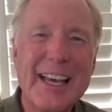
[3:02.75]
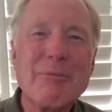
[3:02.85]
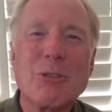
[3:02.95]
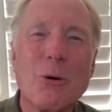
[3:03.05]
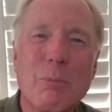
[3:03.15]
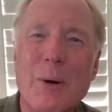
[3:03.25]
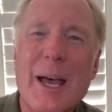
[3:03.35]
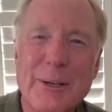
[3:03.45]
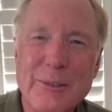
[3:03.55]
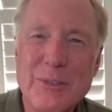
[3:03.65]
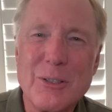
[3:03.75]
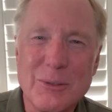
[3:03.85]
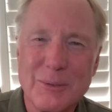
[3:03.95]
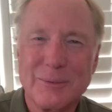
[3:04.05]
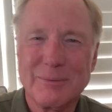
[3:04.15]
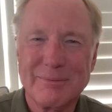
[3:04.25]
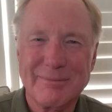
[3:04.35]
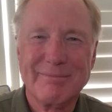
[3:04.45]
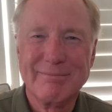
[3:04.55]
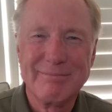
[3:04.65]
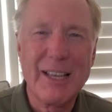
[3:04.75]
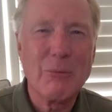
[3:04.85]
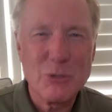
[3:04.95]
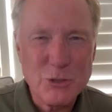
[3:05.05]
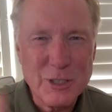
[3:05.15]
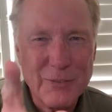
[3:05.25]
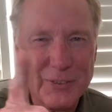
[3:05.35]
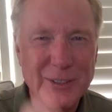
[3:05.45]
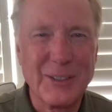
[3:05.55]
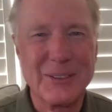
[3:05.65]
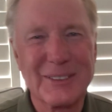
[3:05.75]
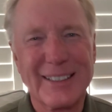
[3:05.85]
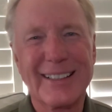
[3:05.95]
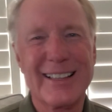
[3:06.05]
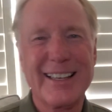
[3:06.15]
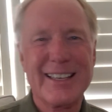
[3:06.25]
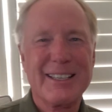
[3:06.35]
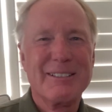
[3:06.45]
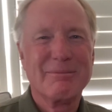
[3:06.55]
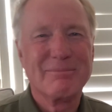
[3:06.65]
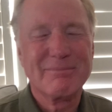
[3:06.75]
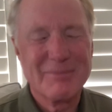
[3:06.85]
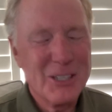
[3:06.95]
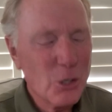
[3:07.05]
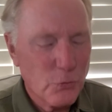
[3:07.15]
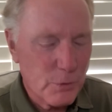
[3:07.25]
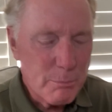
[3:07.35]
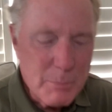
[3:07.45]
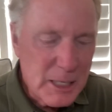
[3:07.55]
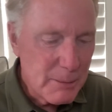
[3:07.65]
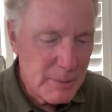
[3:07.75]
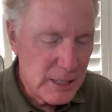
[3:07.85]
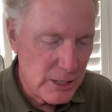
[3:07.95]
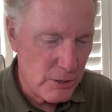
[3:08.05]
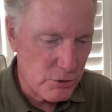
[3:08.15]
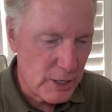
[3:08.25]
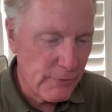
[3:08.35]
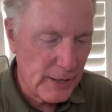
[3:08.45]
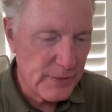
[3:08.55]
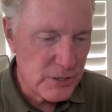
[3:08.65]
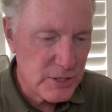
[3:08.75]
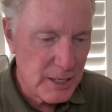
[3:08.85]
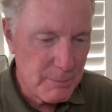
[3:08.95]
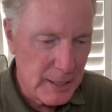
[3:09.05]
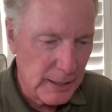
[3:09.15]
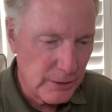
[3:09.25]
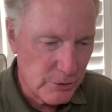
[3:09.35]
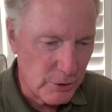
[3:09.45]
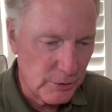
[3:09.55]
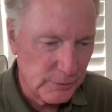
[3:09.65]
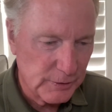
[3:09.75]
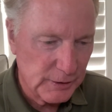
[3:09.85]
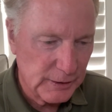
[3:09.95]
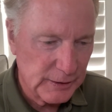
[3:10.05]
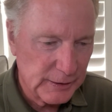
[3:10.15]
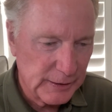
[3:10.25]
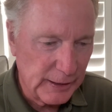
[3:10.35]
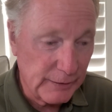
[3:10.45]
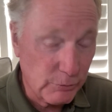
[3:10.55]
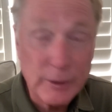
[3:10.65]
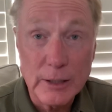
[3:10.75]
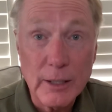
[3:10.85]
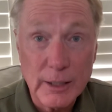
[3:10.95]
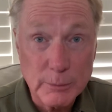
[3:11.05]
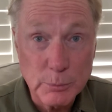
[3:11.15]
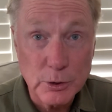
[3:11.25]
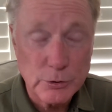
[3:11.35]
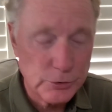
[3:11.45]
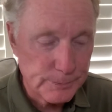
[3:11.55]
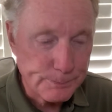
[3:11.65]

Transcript: I'm so proud of you. That was difficult. You know, for many, many years, I've had the same editor. I've written a lot of books.